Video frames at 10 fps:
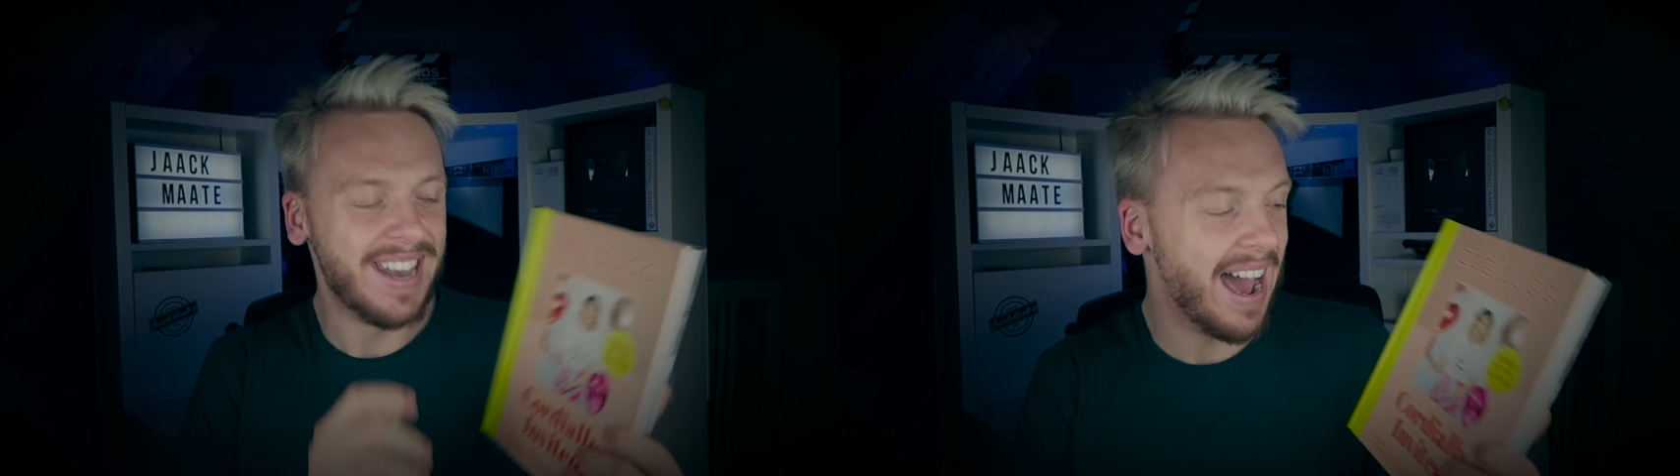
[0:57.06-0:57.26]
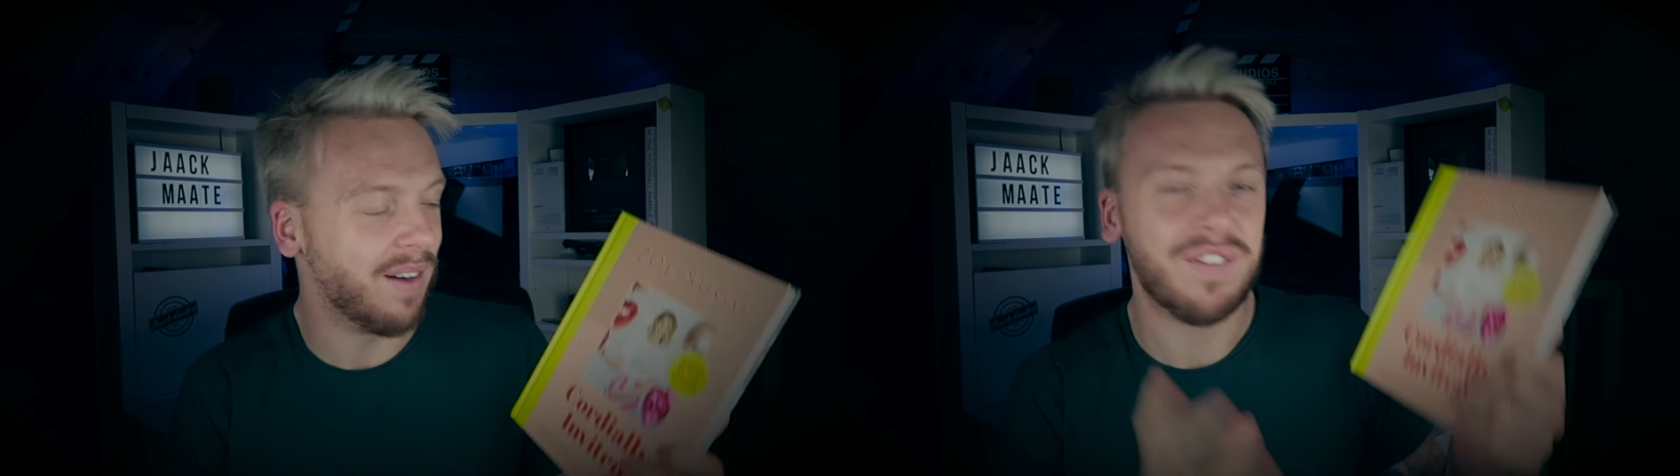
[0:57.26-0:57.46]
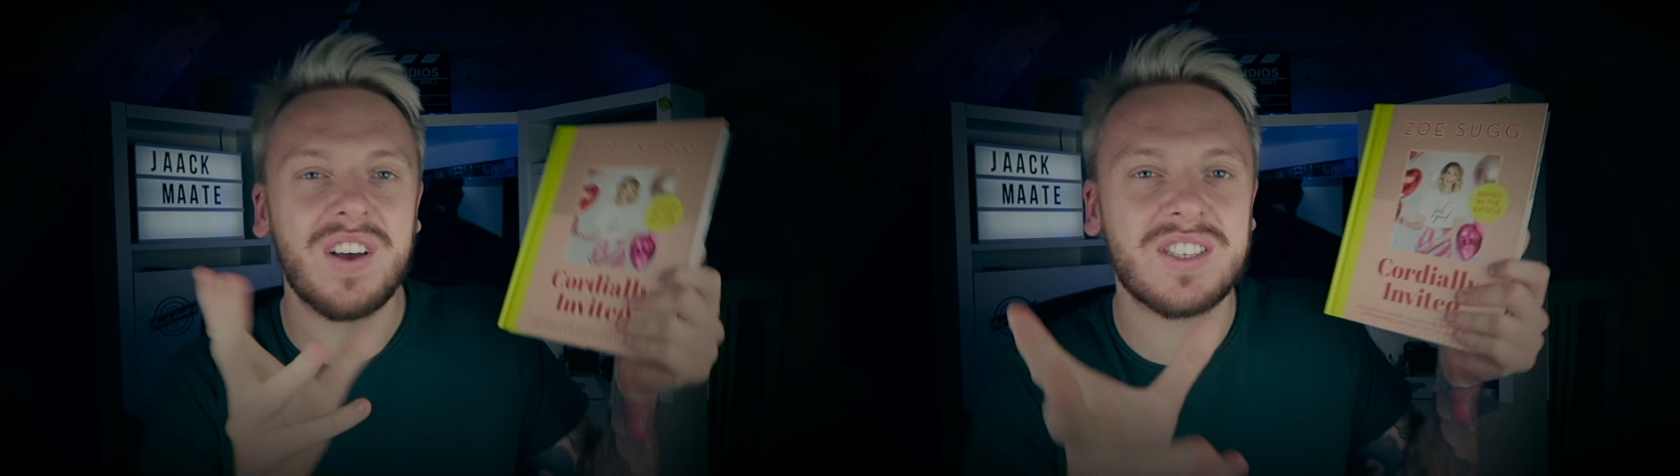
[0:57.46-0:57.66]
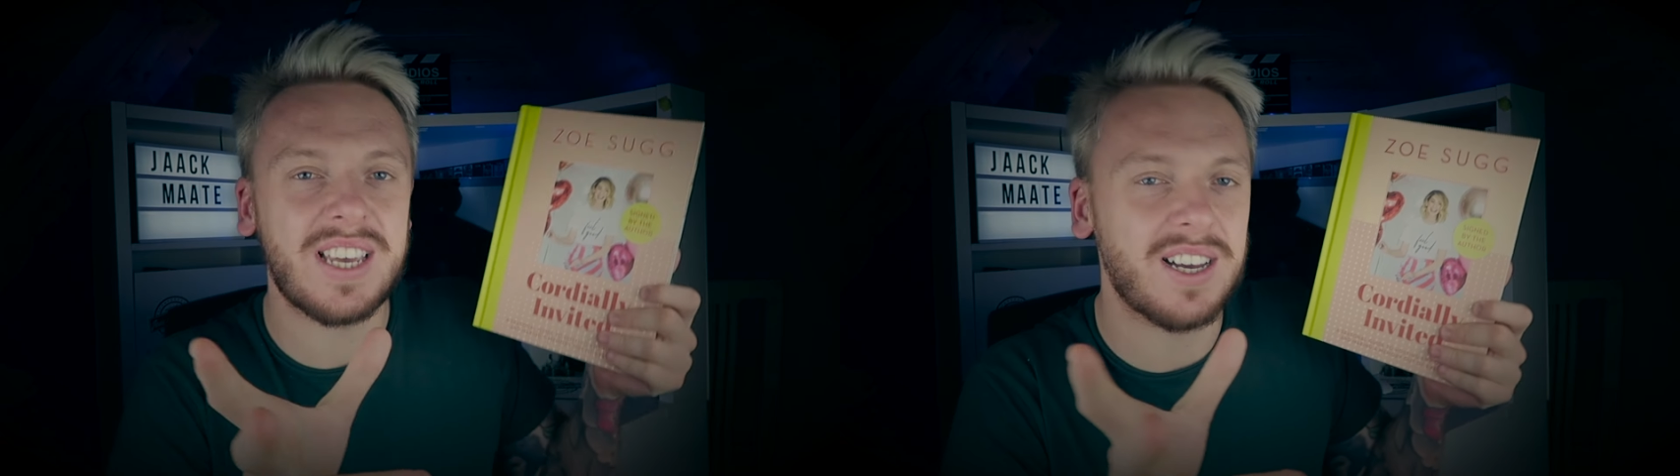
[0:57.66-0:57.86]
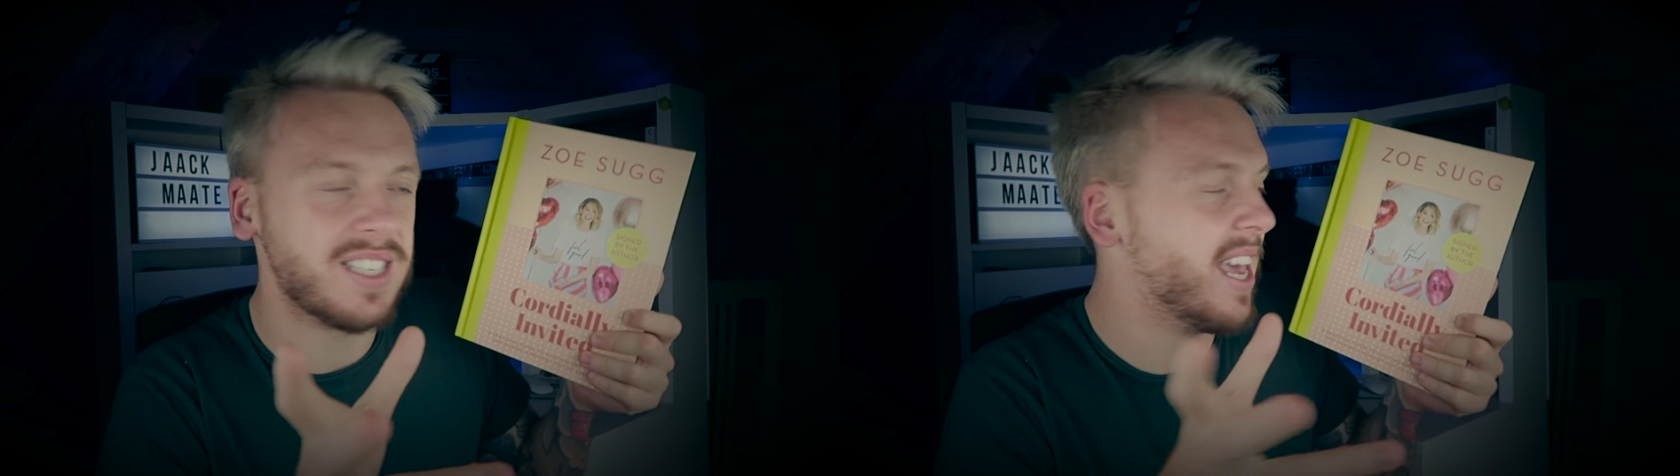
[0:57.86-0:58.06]
Now, the first
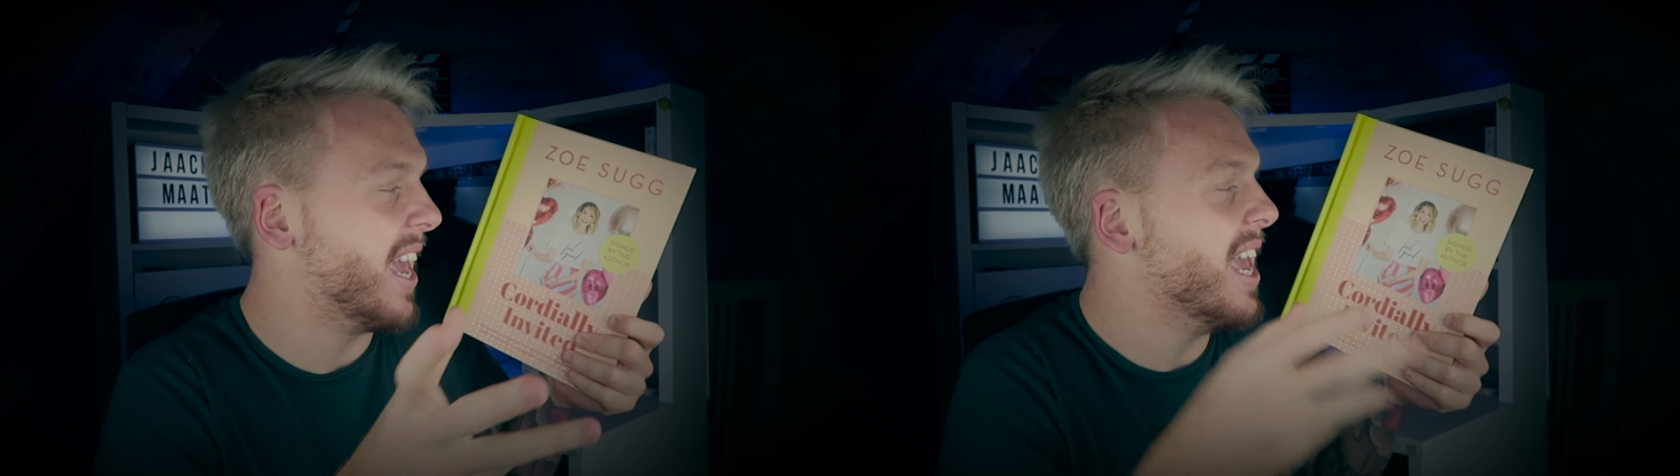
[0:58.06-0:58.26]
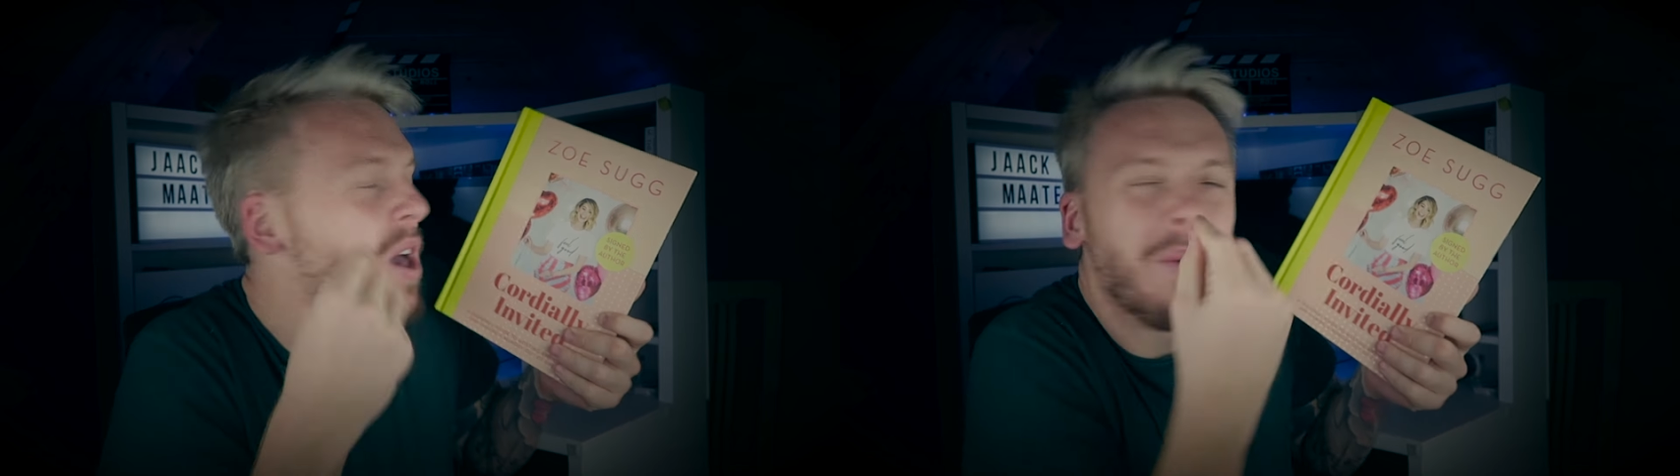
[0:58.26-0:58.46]
thing I see